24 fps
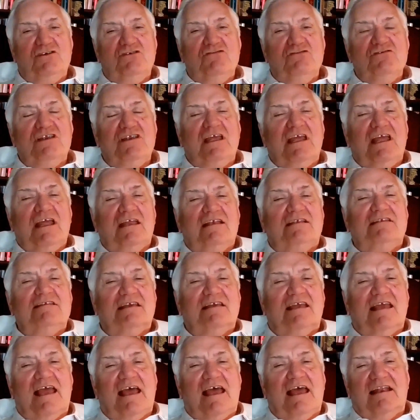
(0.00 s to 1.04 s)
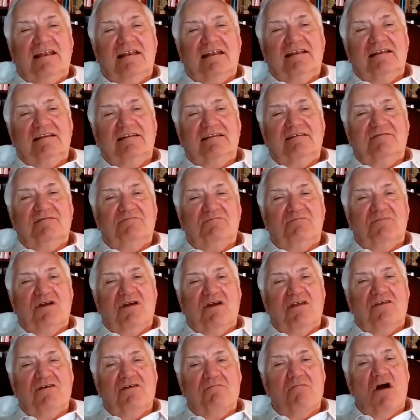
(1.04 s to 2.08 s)
You need to get
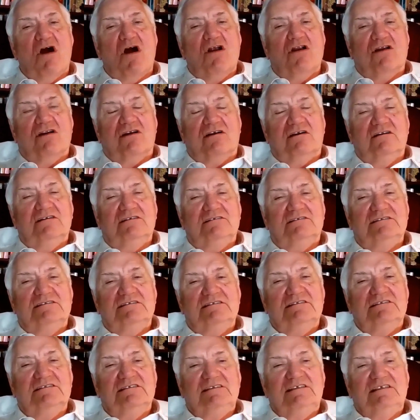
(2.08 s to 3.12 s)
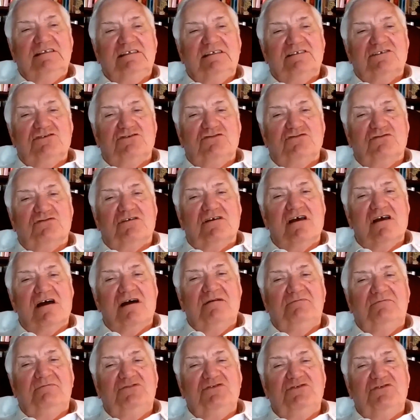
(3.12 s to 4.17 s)
Brother Marler to
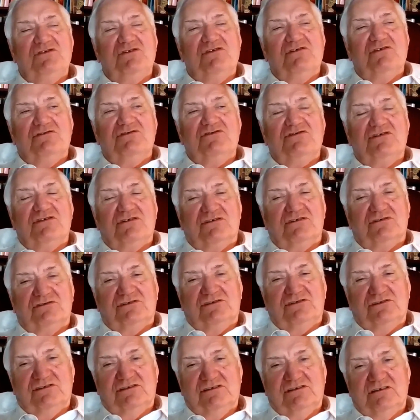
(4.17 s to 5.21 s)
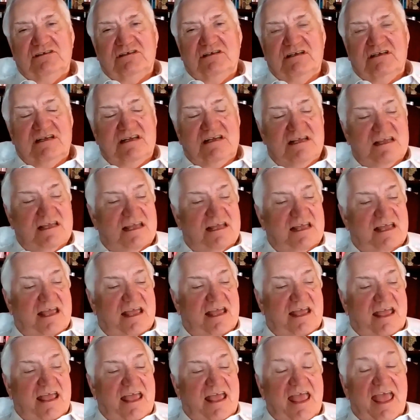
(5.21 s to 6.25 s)
come to your church.
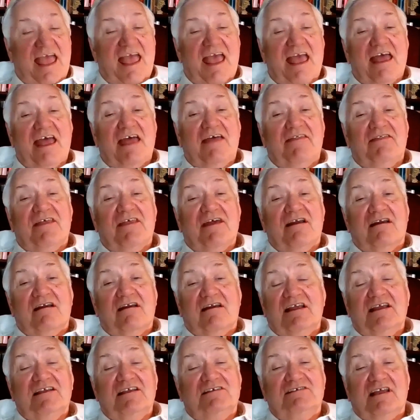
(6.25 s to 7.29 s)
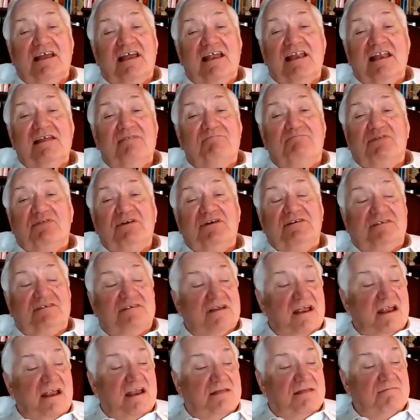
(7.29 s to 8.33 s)
And there is
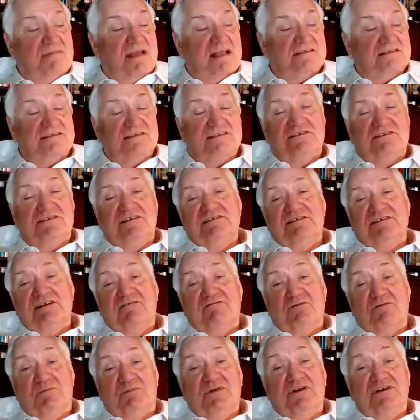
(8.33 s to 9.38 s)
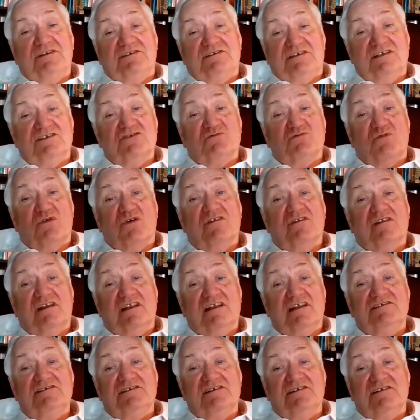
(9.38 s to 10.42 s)
any message he's ever preached is worth
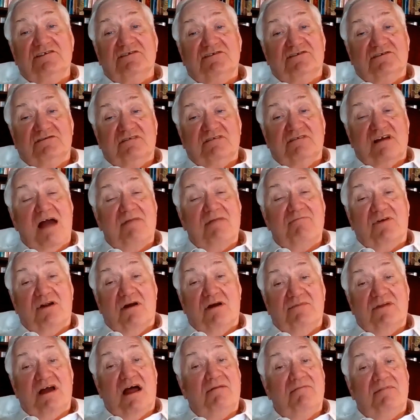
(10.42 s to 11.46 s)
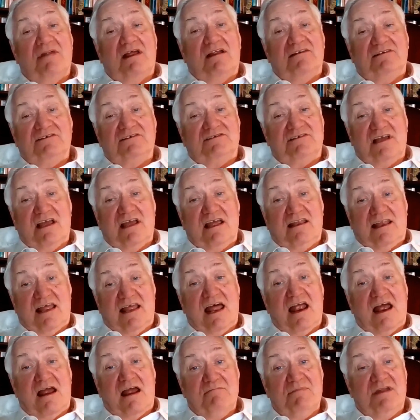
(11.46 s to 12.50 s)
listening to. I promise. I'm not just saying
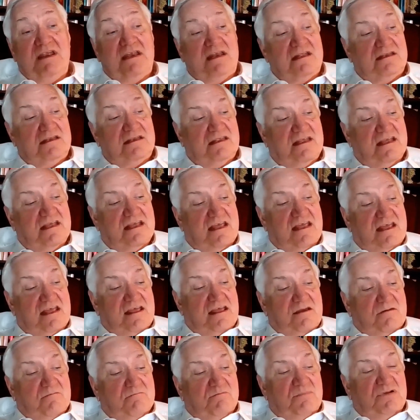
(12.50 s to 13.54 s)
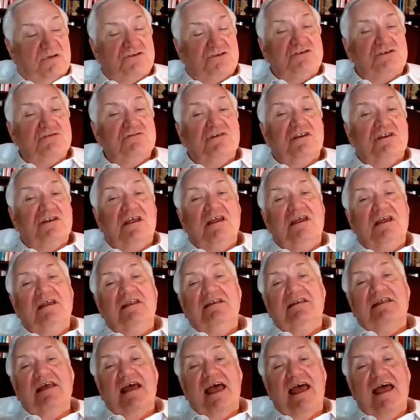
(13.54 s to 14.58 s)
that. I mean it. But you
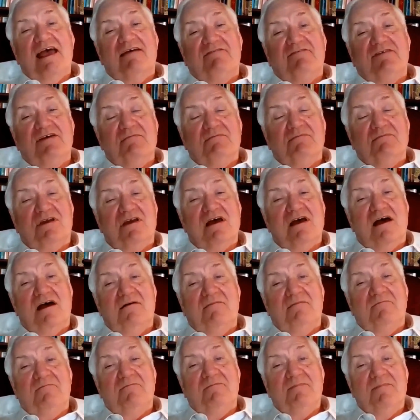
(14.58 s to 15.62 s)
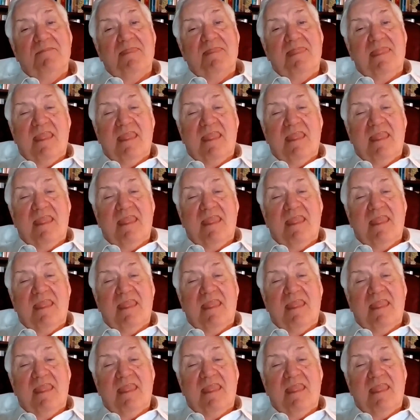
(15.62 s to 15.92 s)
need to have him come